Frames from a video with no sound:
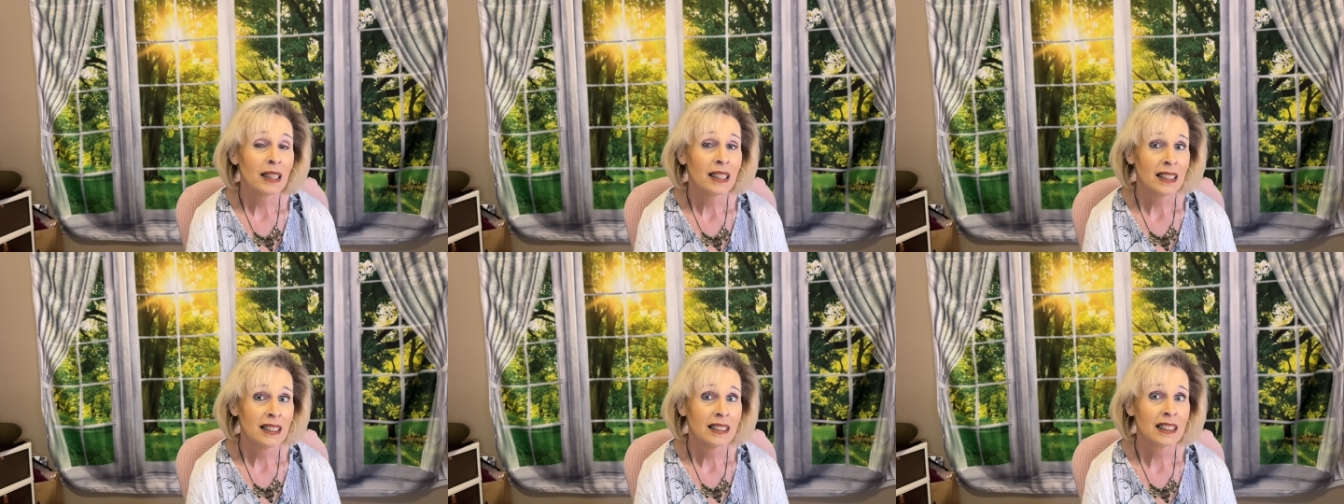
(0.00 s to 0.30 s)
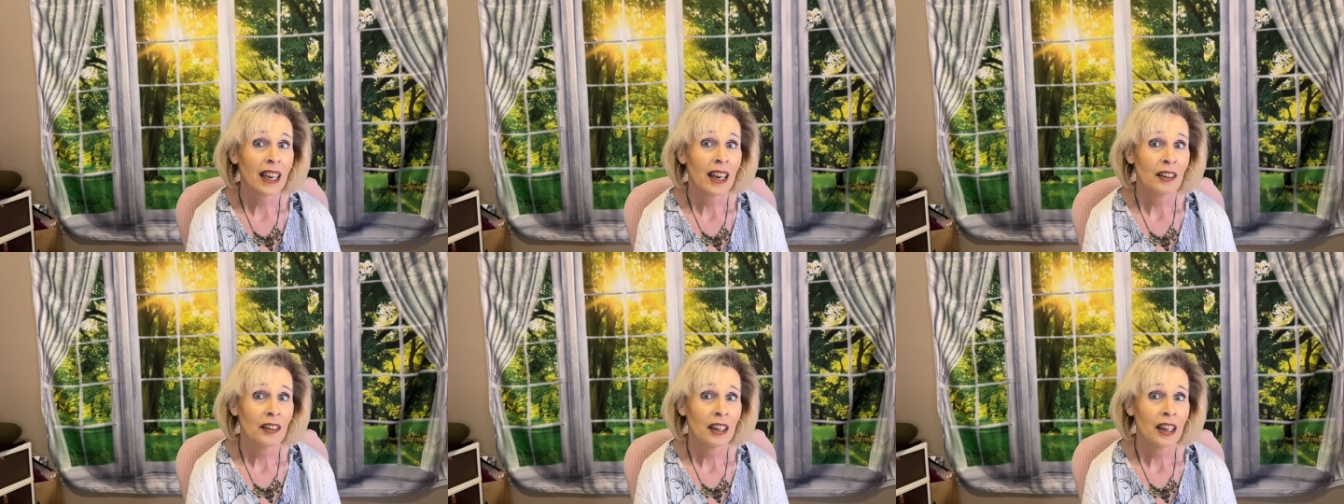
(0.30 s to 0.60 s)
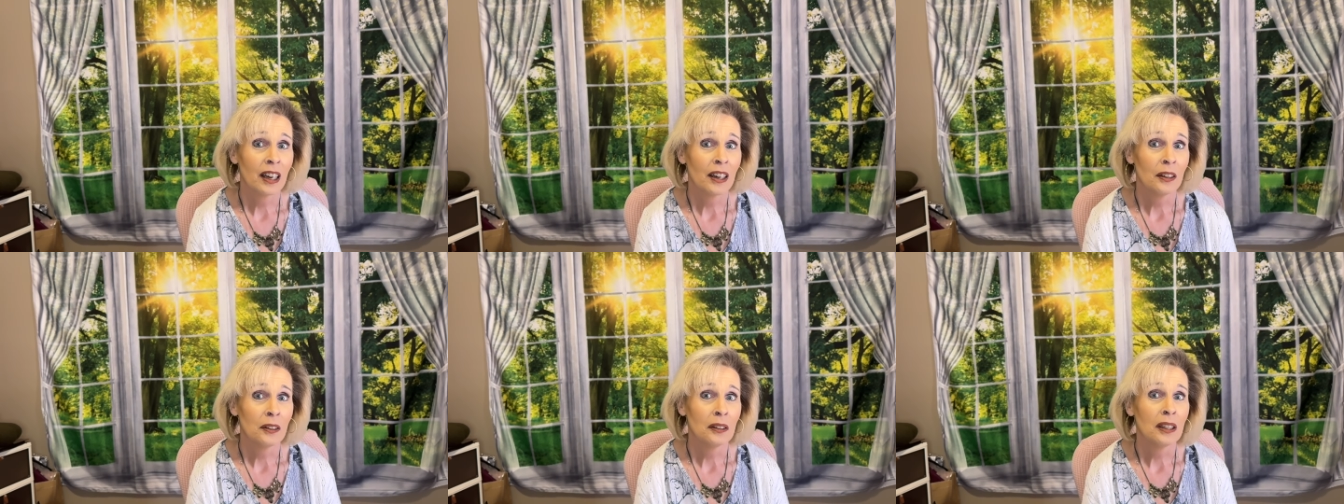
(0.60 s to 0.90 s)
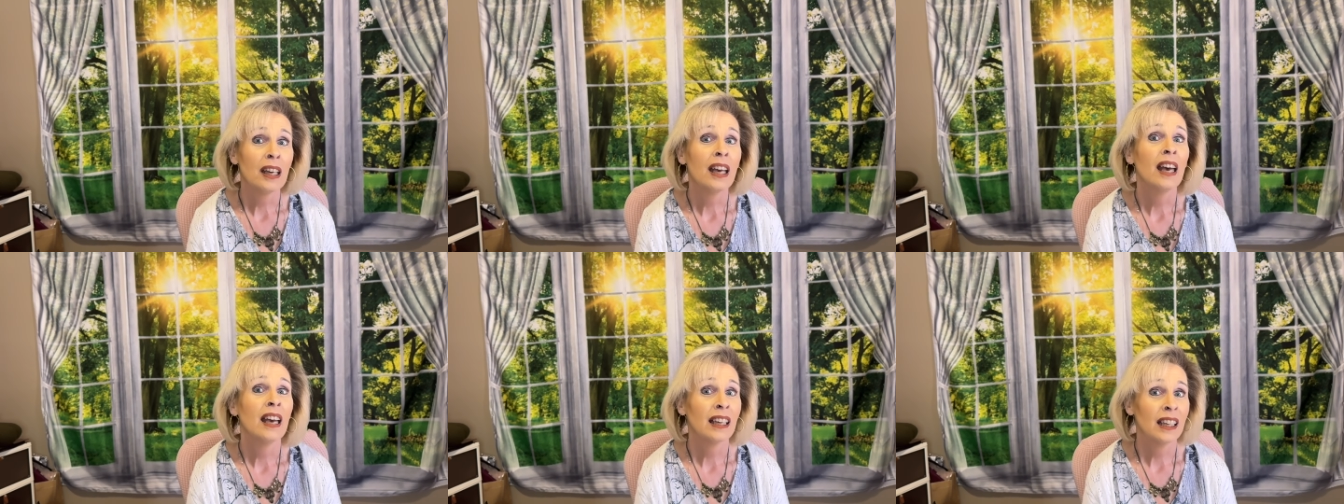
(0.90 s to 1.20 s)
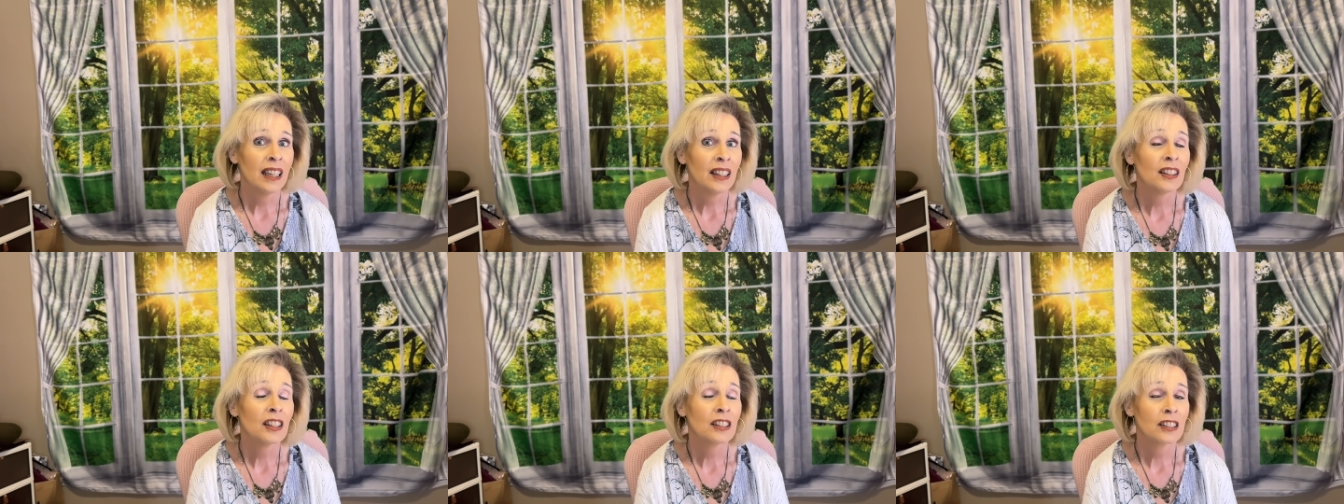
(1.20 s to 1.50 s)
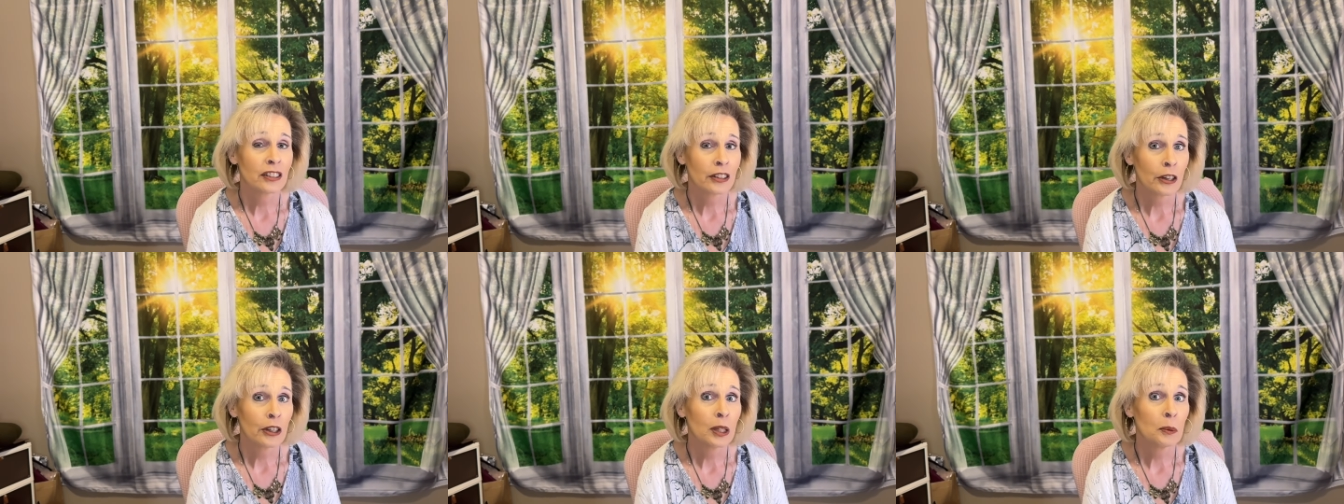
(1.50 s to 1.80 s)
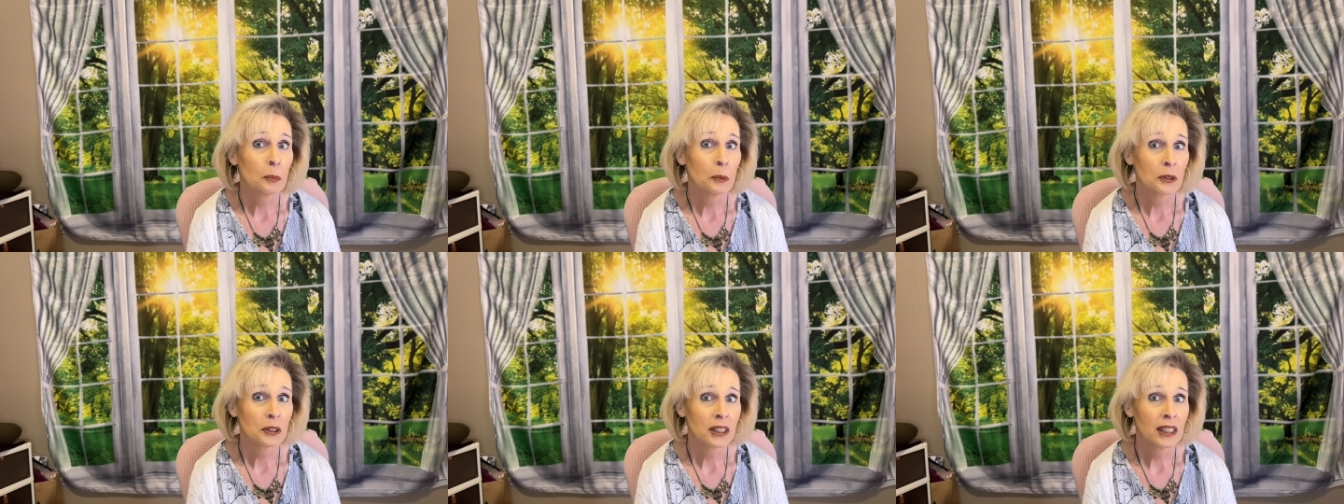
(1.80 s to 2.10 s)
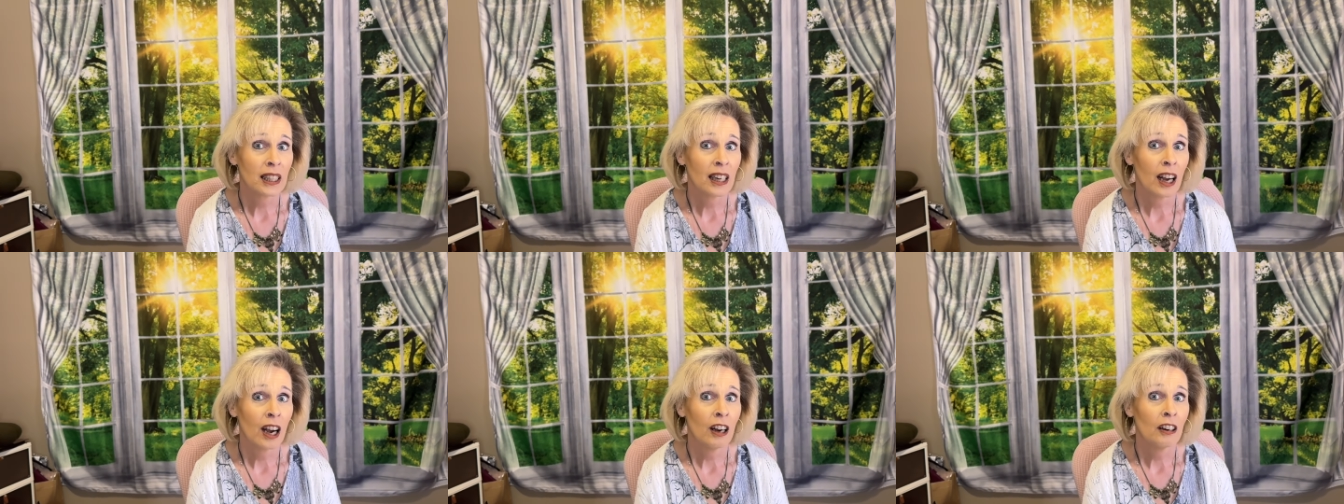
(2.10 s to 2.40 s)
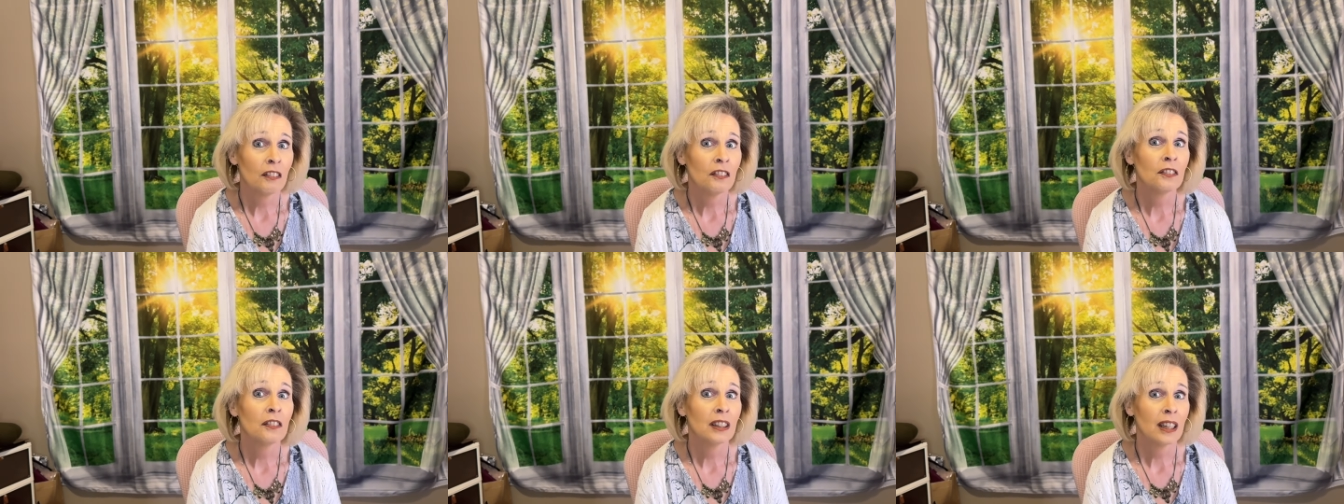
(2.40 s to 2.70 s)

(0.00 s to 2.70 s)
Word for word: discount code and get this 30% off